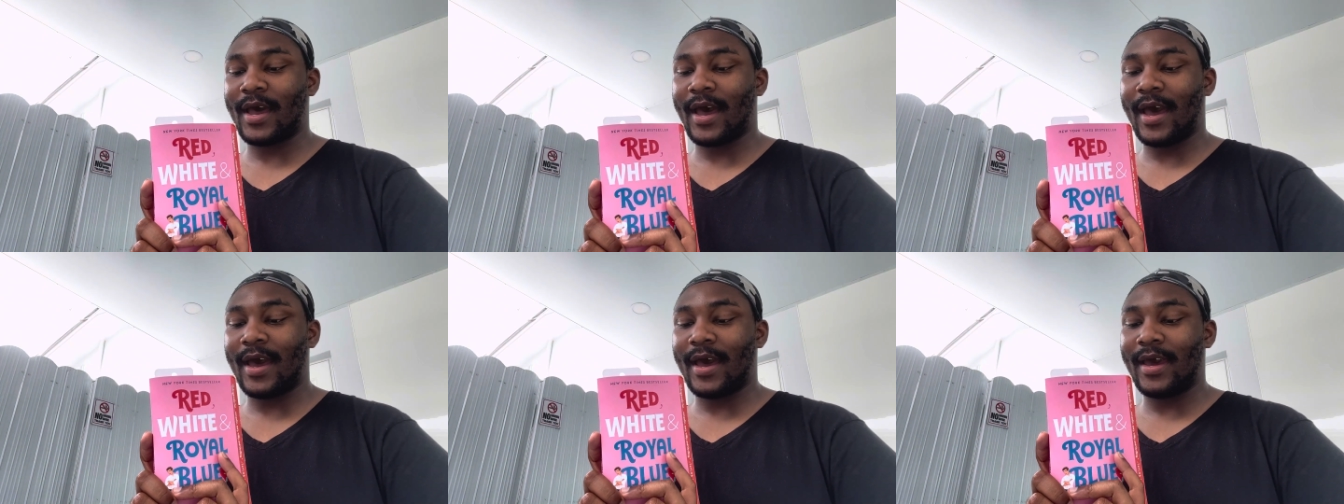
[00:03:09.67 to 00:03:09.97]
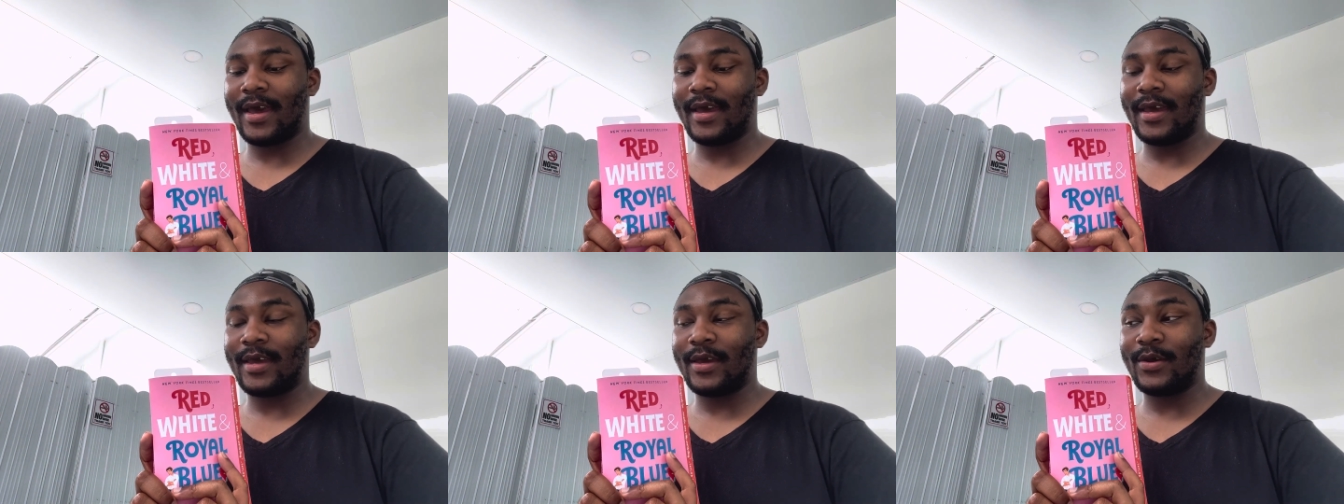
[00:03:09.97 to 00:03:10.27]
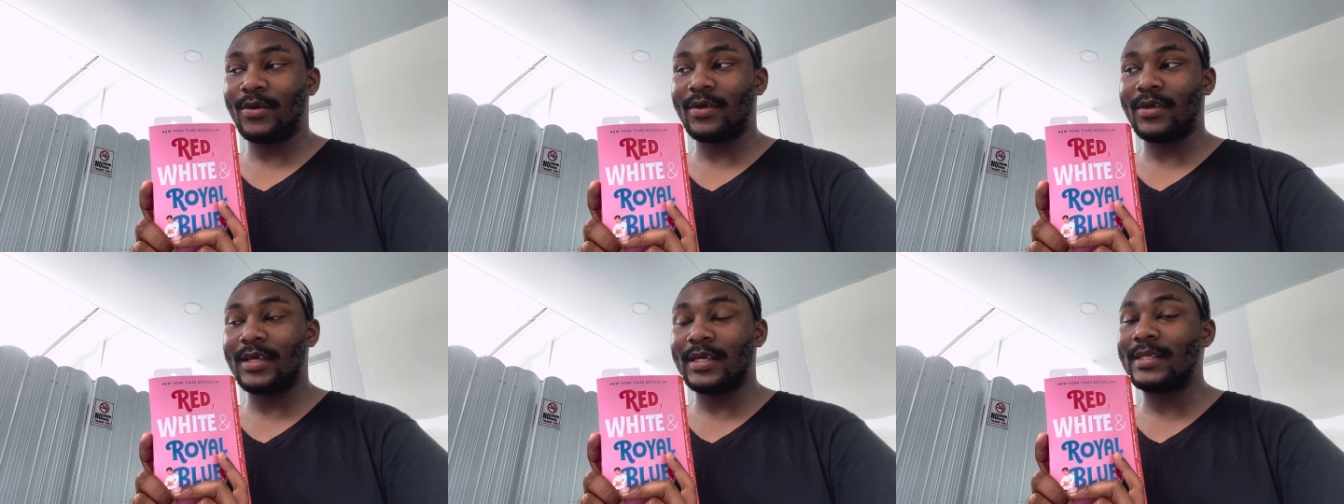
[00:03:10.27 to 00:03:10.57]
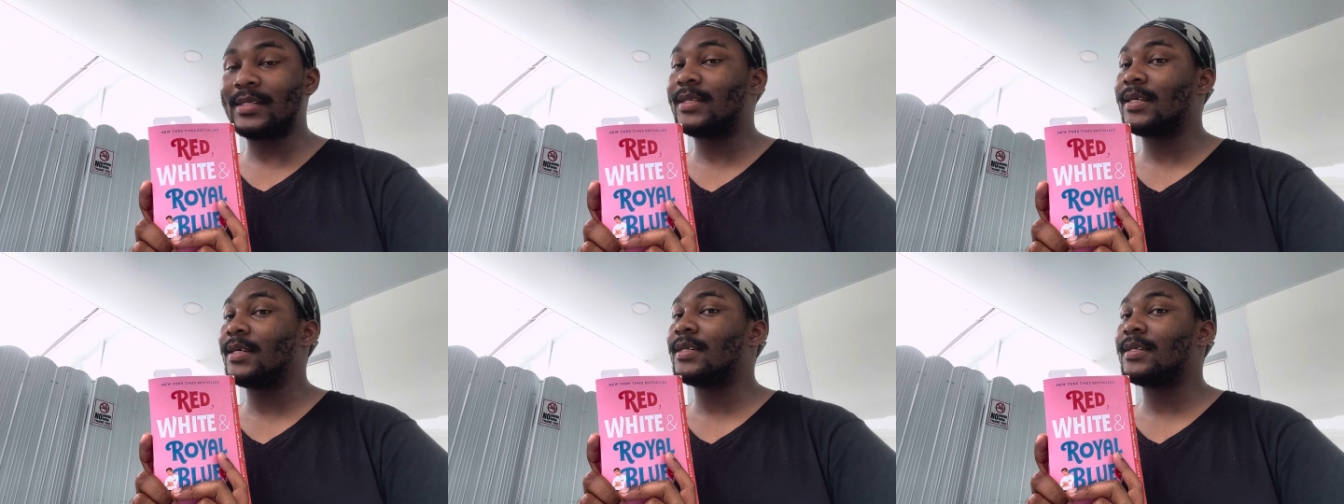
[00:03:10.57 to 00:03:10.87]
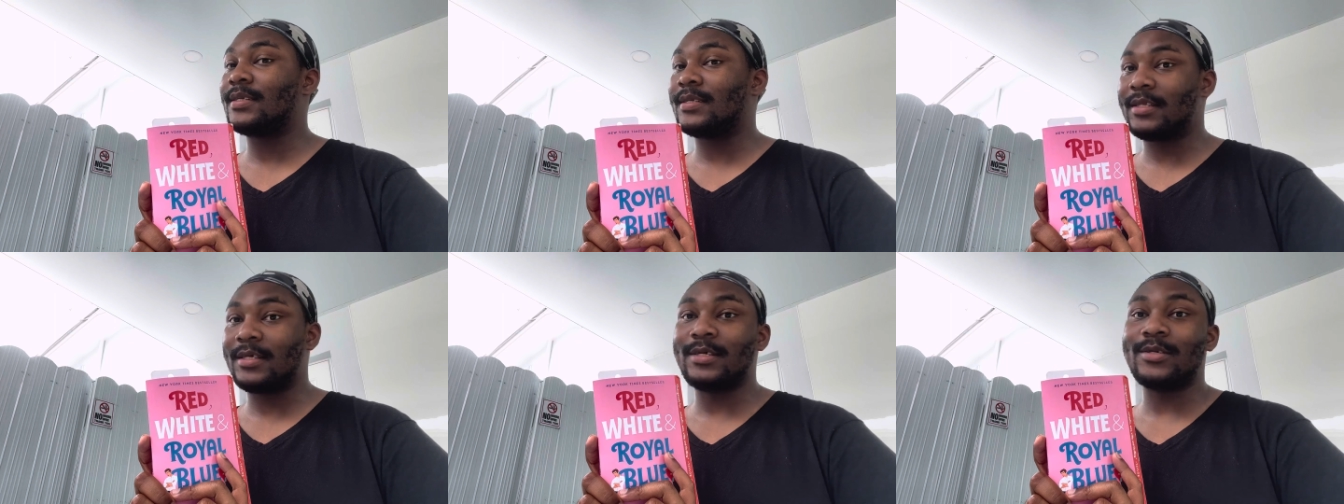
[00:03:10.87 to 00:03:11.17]
I
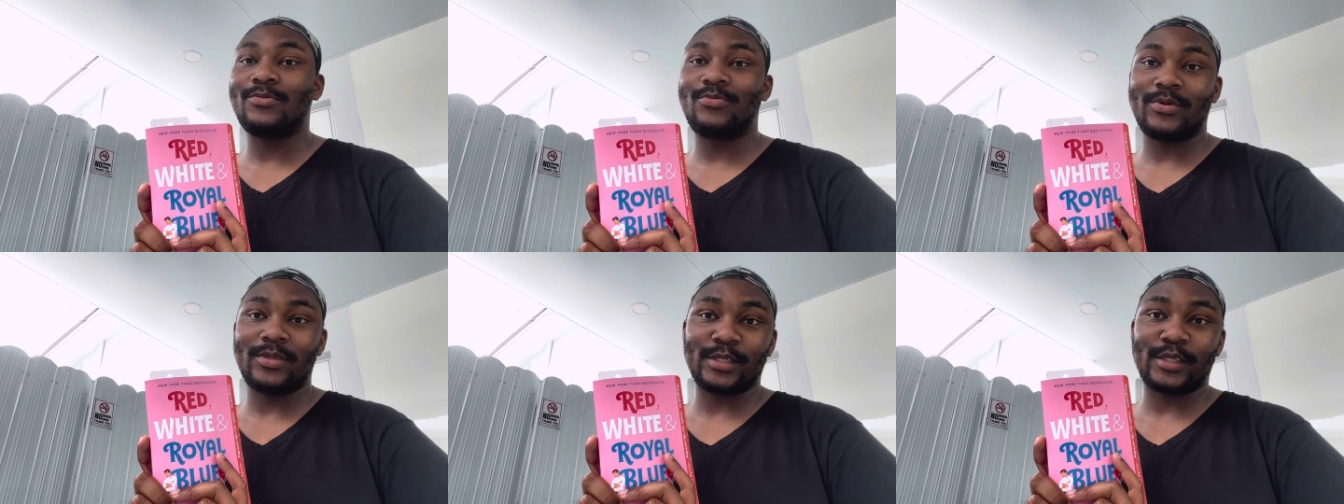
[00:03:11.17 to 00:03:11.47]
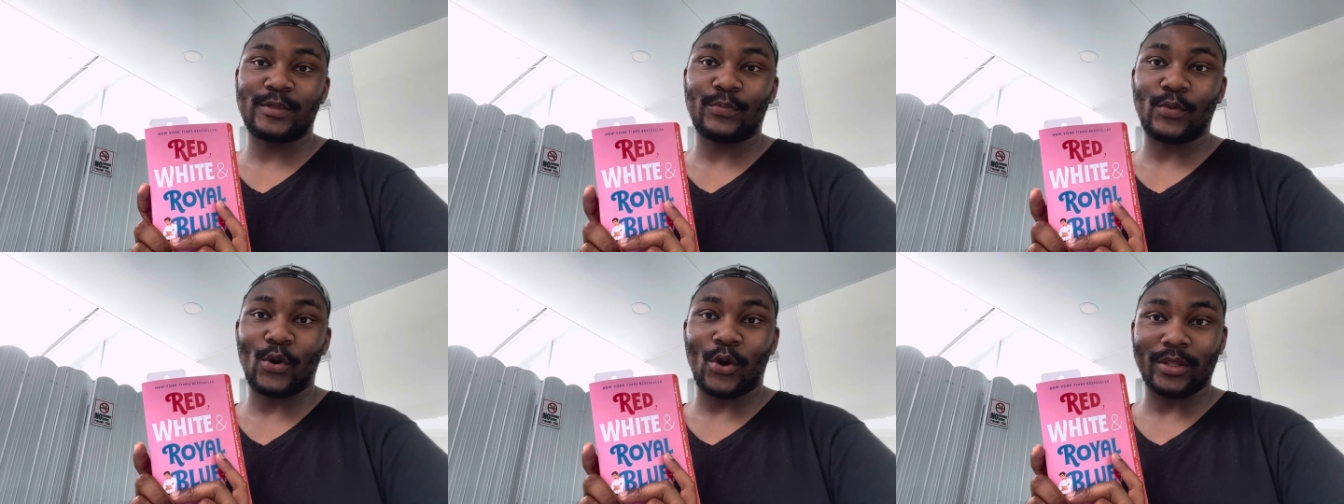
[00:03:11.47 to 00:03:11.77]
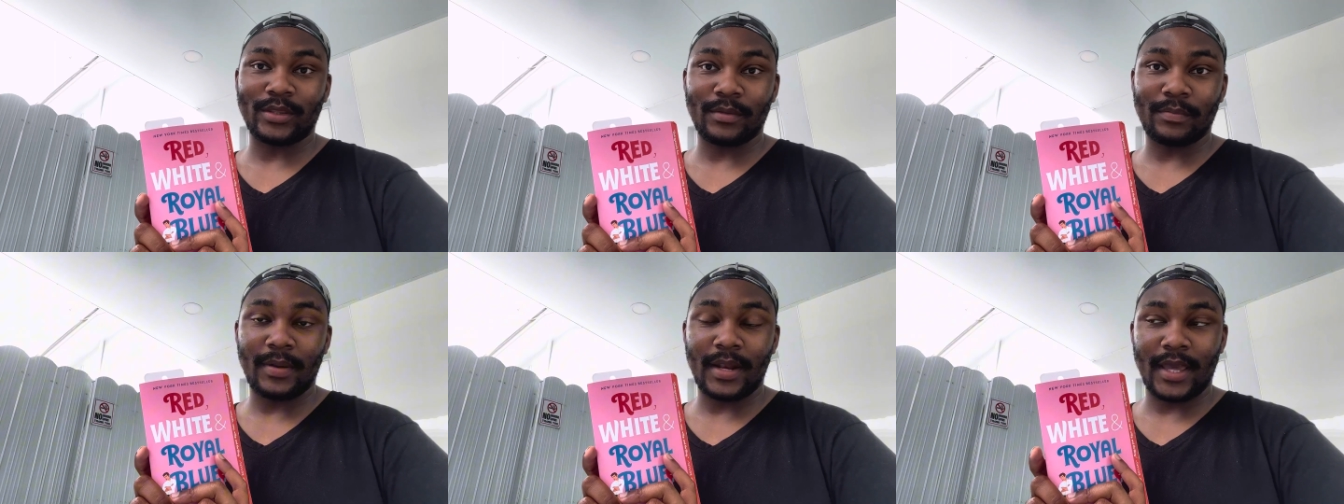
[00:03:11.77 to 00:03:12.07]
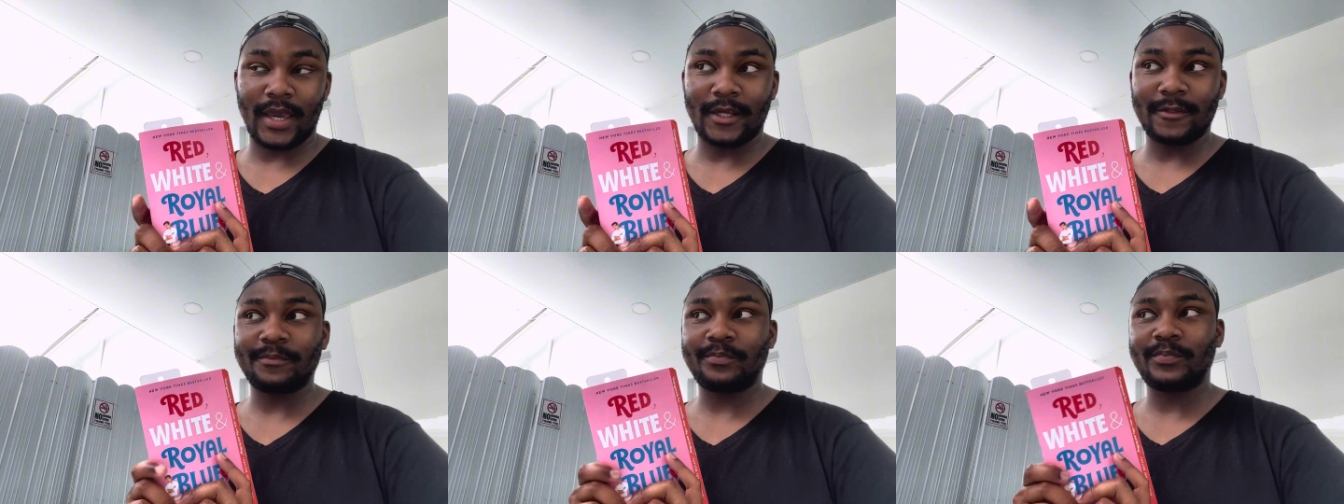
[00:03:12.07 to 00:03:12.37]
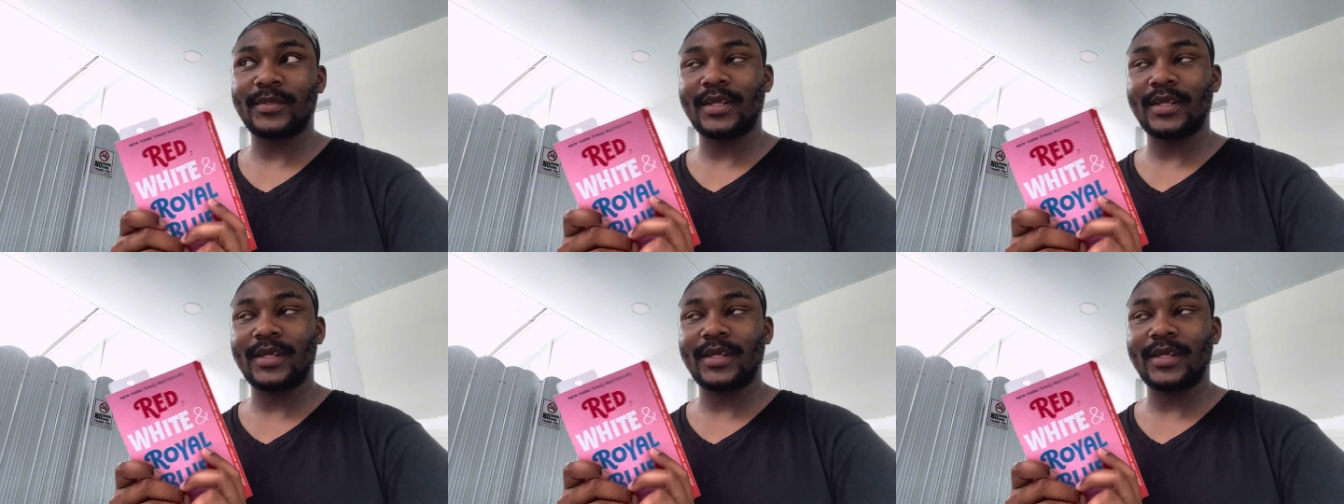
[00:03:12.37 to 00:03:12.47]
indeed did read this book on the plane.